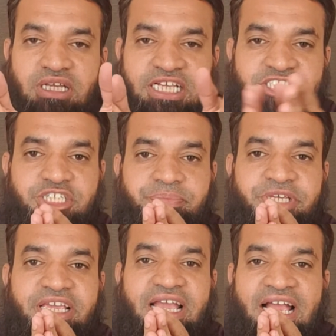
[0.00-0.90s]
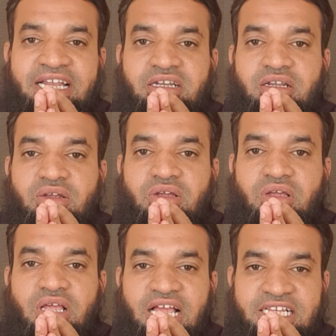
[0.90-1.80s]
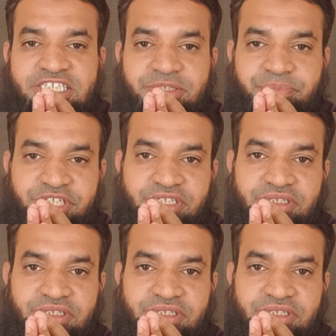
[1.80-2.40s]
HDPE and LDPE.